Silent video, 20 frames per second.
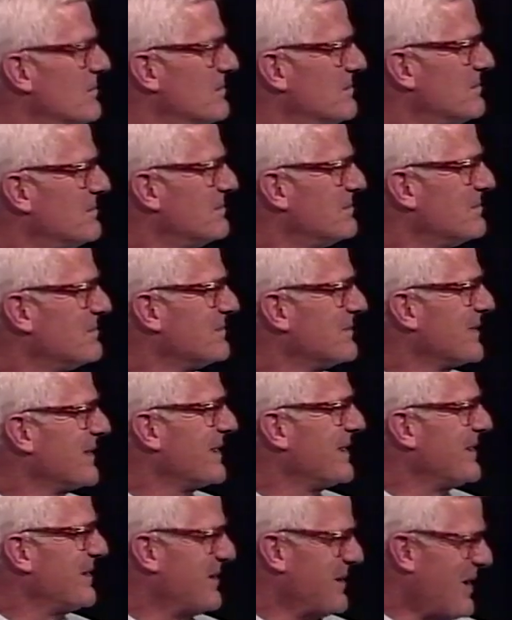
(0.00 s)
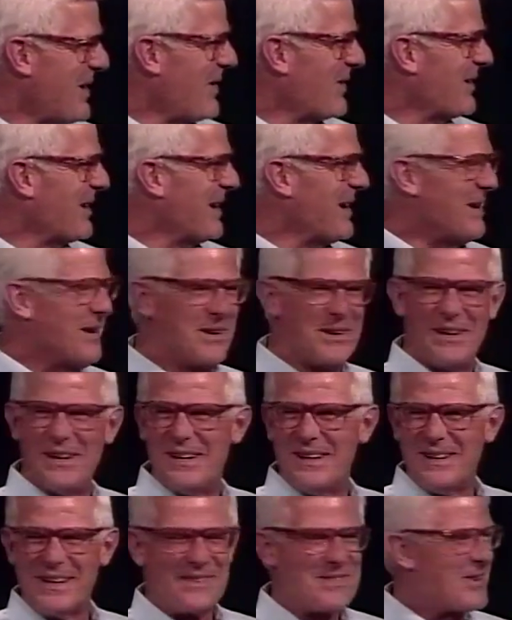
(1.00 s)
promised she'd call tonight. So okay, good.
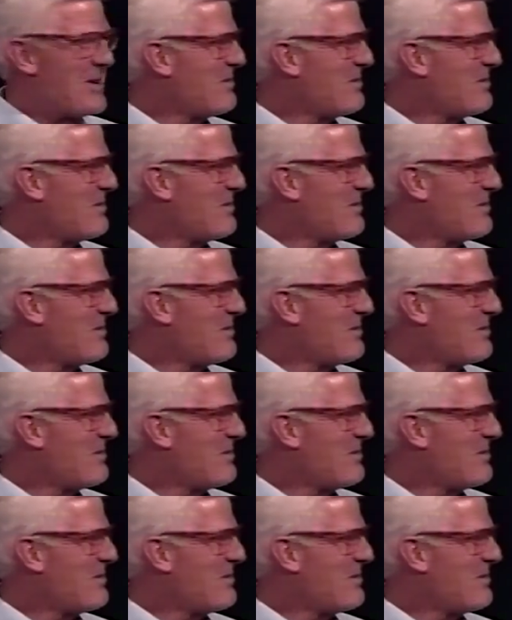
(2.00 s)
Might... Let's